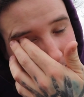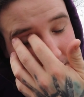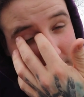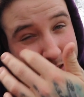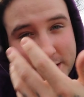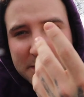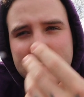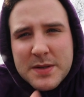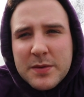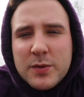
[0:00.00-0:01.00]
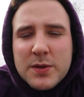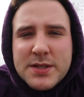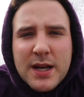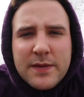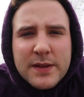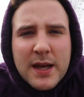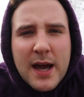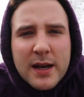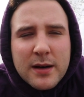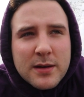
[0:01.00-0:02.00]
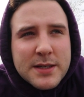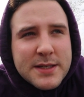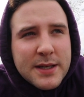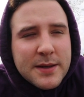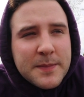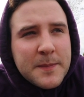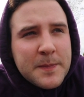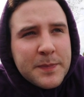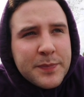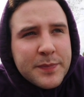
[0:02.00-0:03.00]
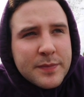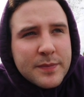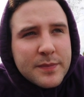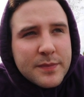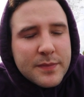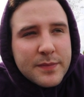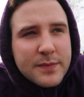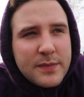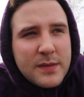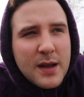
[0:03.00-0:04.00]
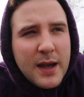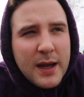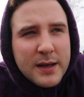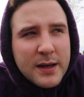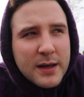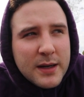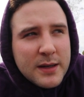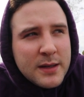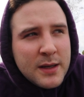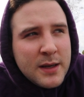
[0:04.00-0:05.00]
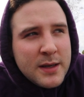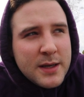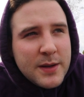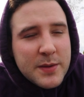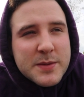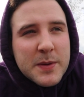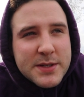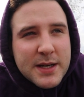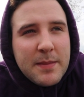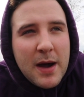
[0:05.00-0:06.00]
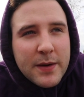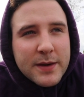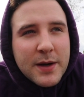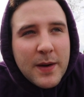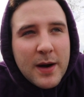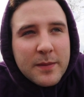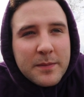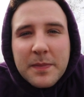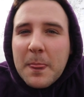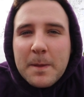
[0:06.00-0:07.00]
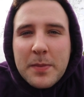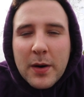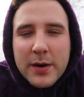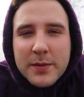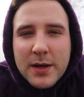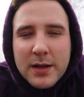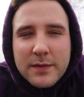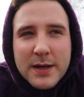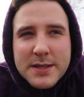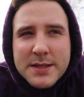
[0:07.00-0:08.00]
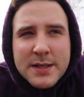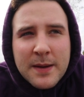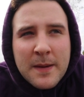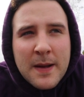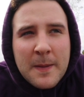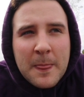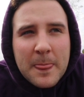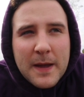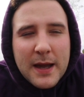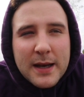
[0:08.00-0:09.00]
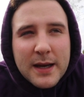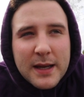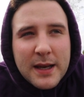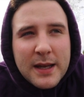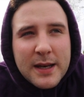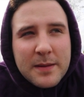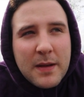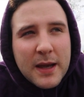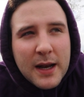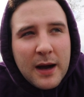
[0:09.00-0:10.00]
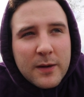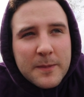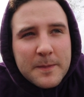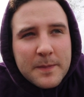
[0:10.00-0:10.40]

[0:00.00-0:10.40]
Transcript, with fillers: look at some, some cool stuff that they had at Arlington. And uh, he was supposed to come out and go out and party with all of us. And uh, he, he didn't make it out.